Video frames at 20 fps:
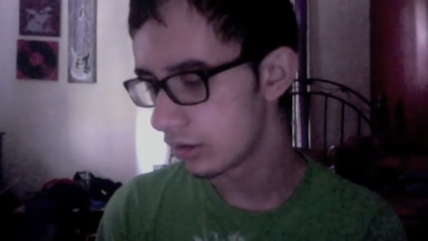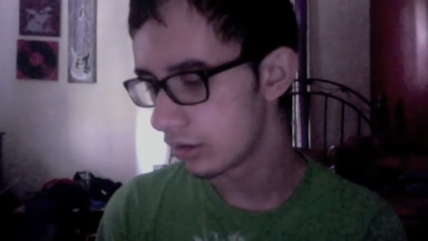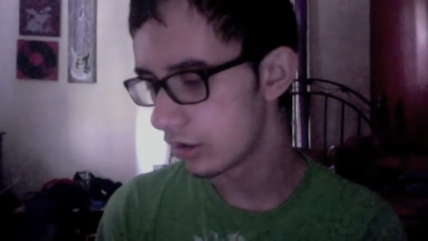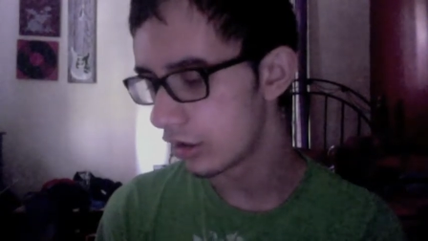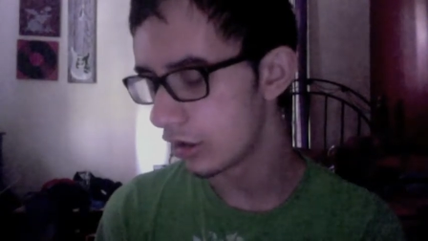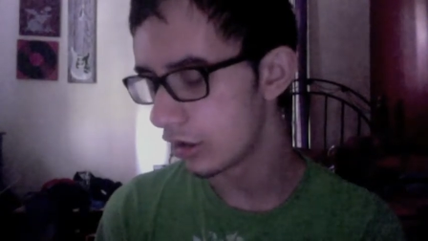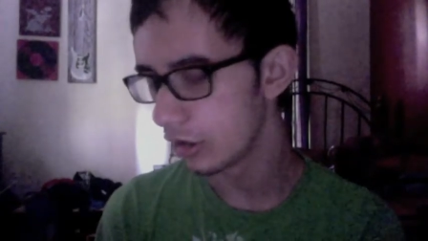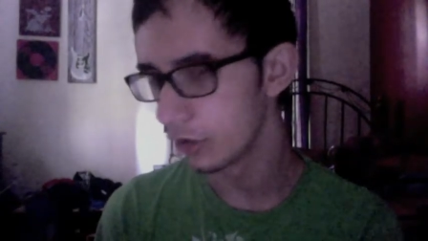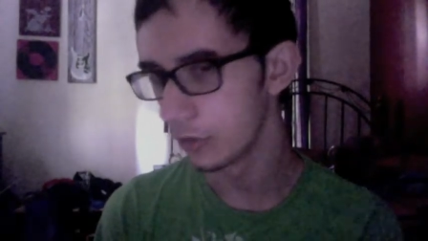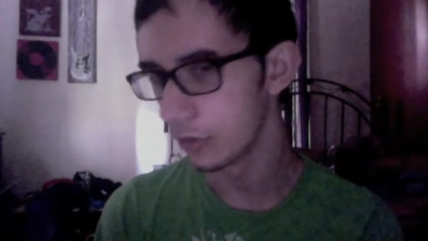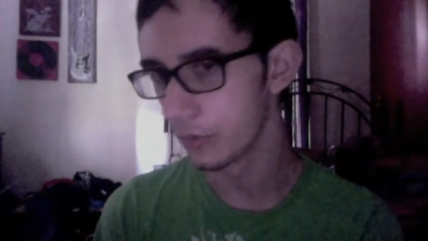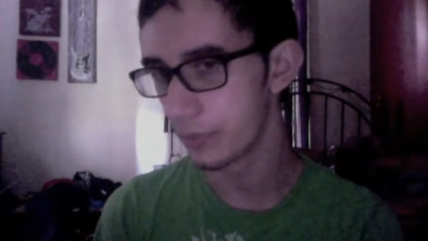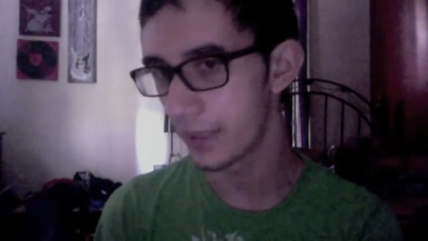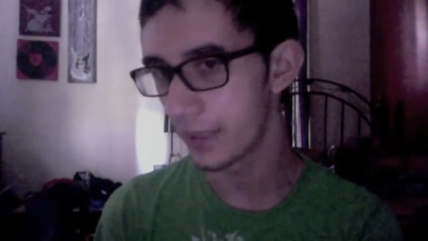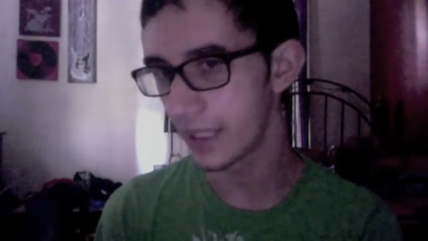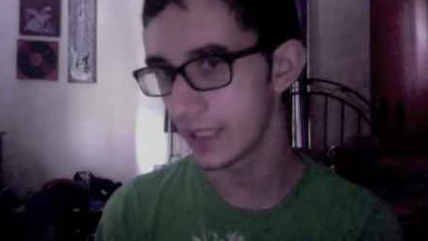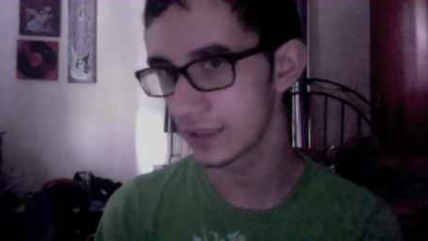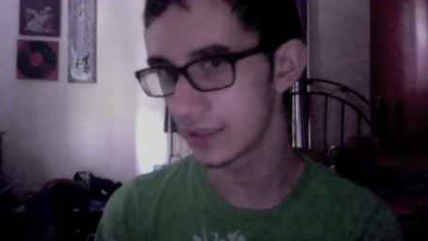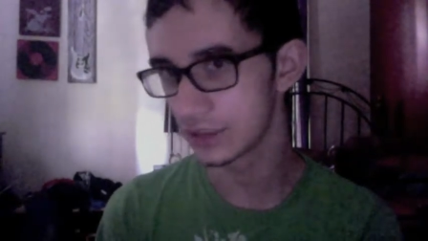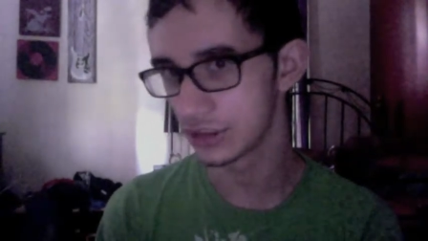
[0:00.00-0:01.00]
Hollow
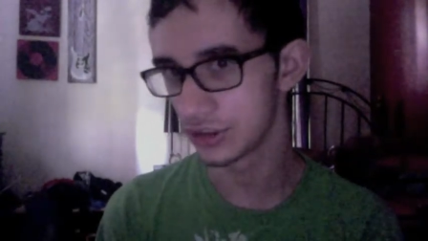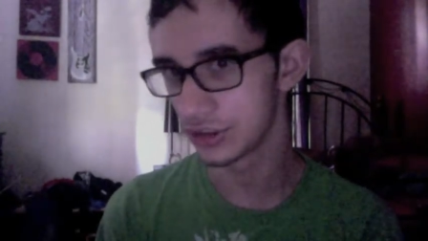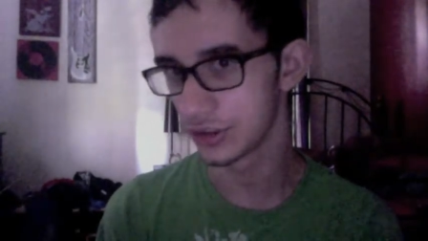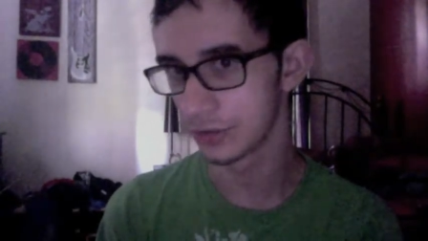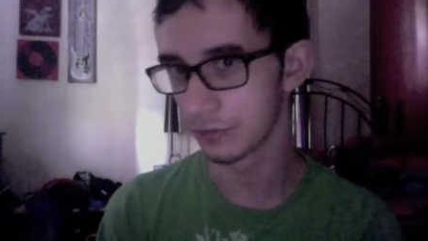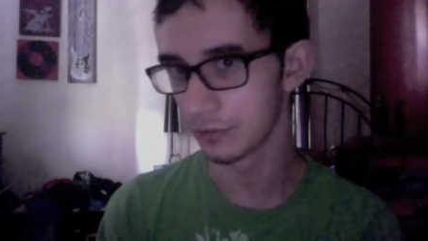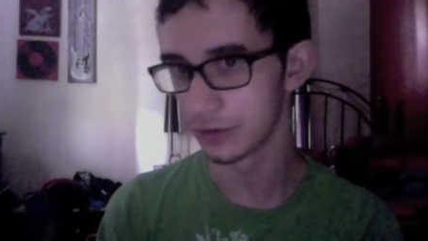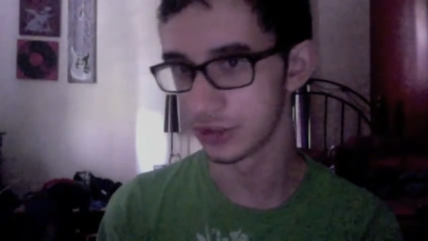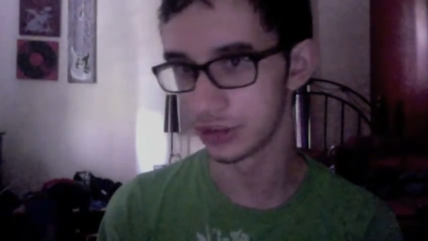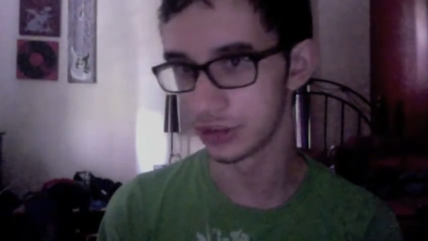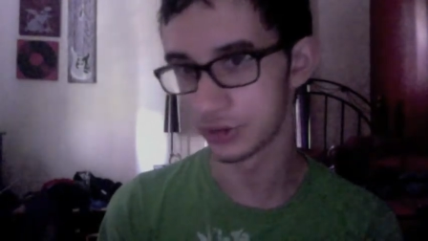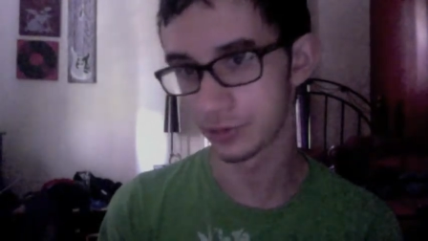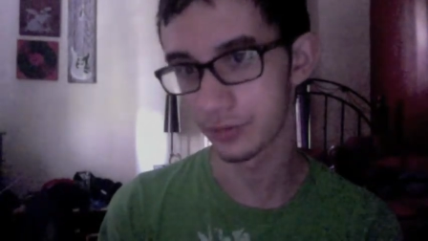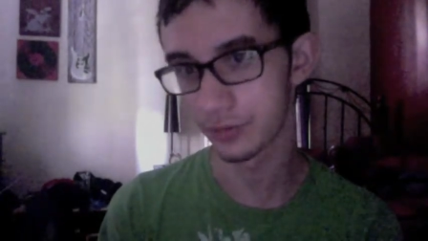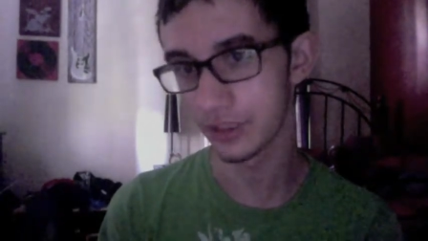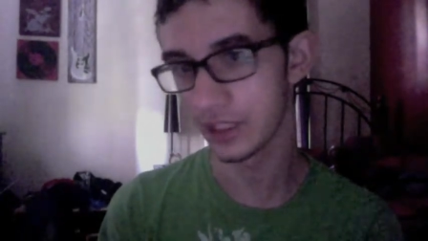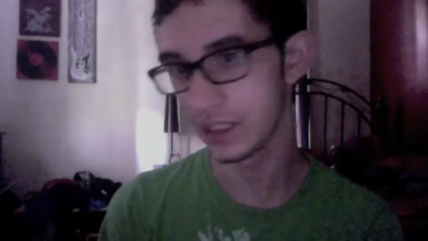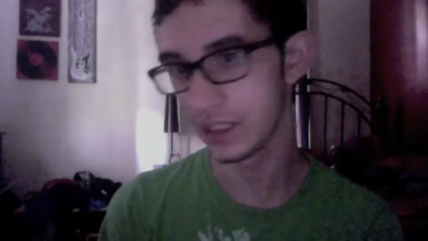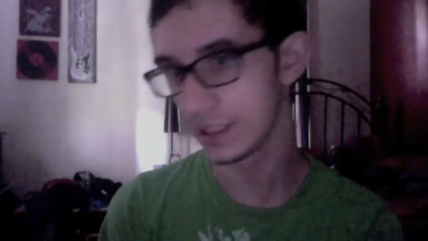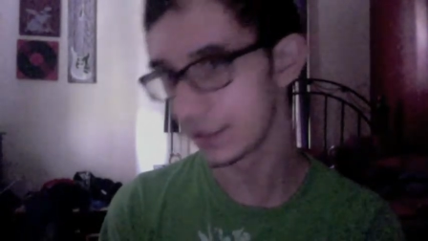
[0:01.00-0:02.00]
Bastion, which is
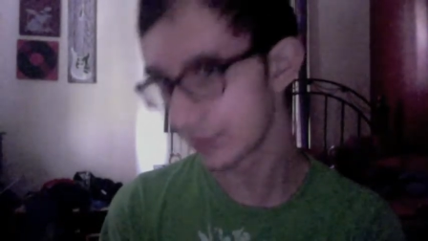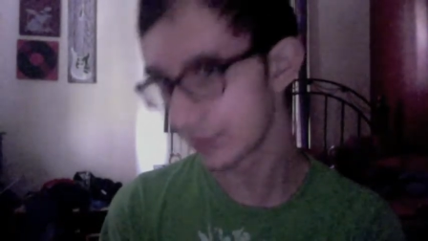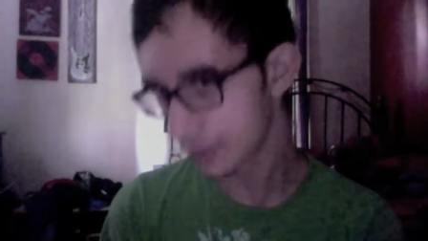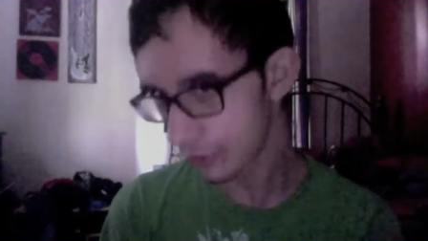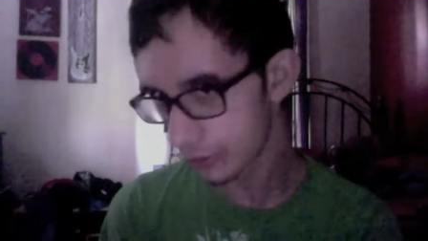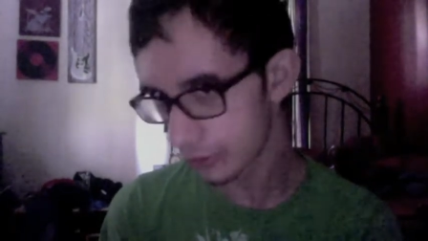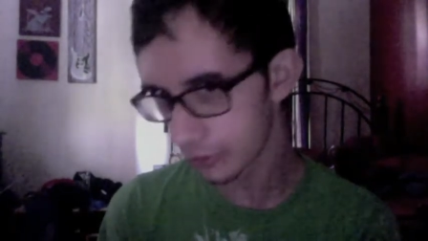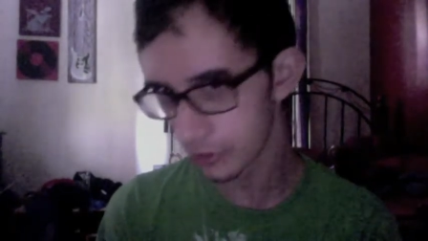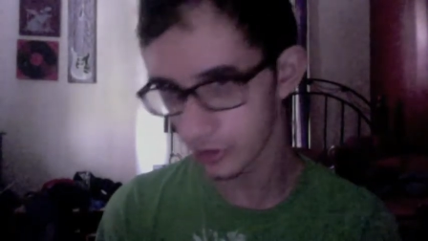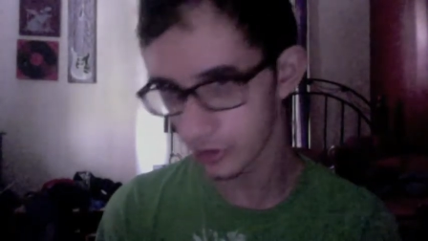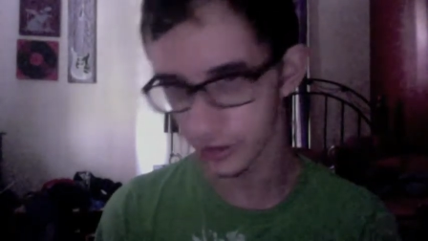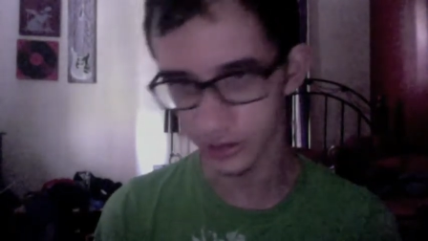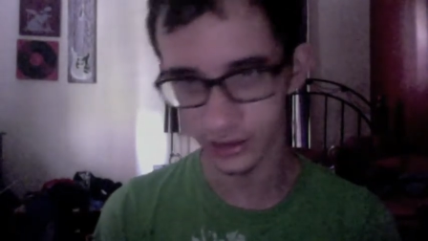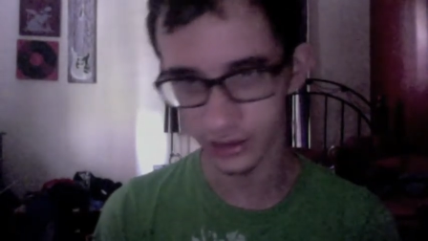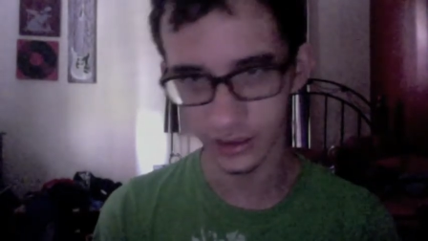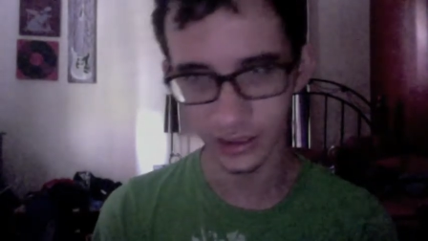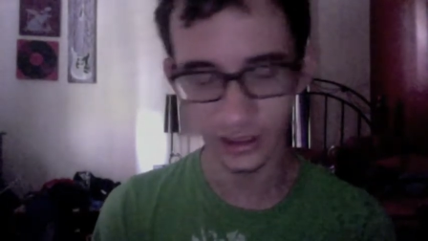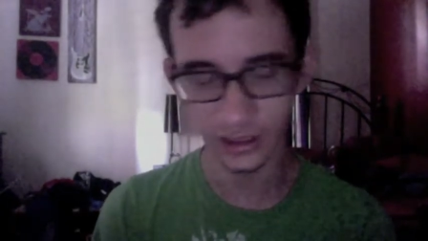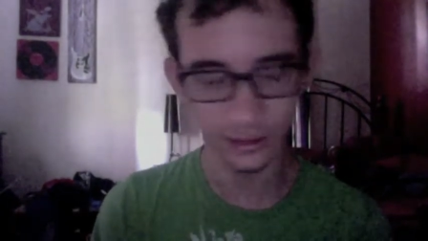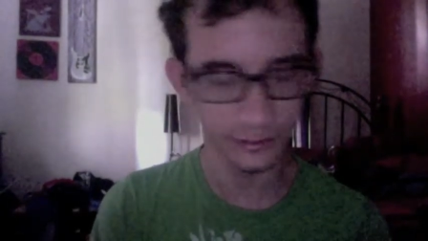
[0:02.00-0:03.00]
Radiant Garden
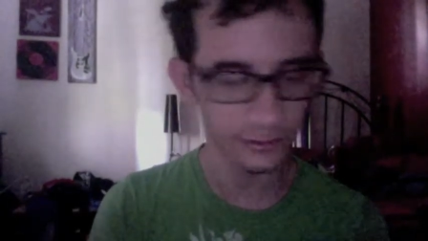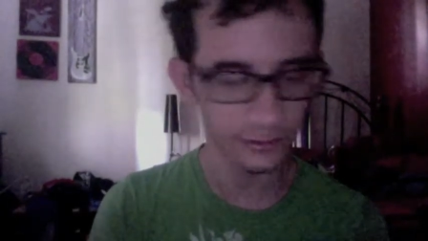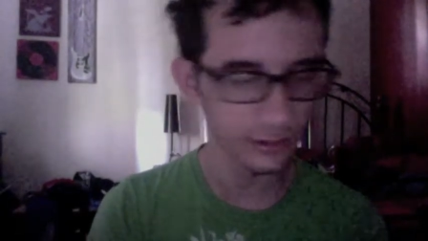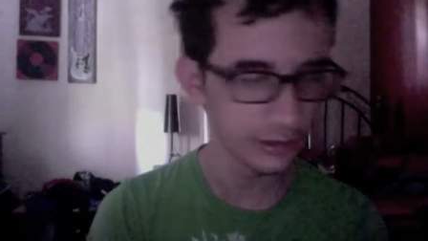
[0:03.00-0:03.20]
now.